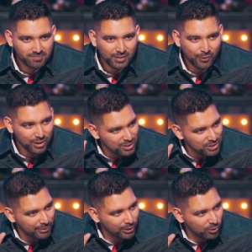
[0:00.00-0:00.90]
What is the
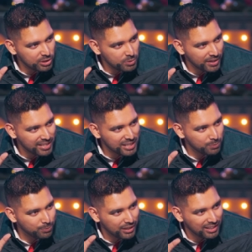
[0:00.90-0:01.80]
job of the Holy Spirit? He's
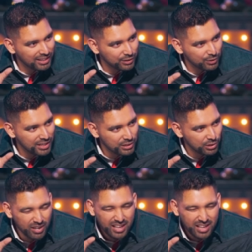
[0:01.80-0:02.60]
bringing you into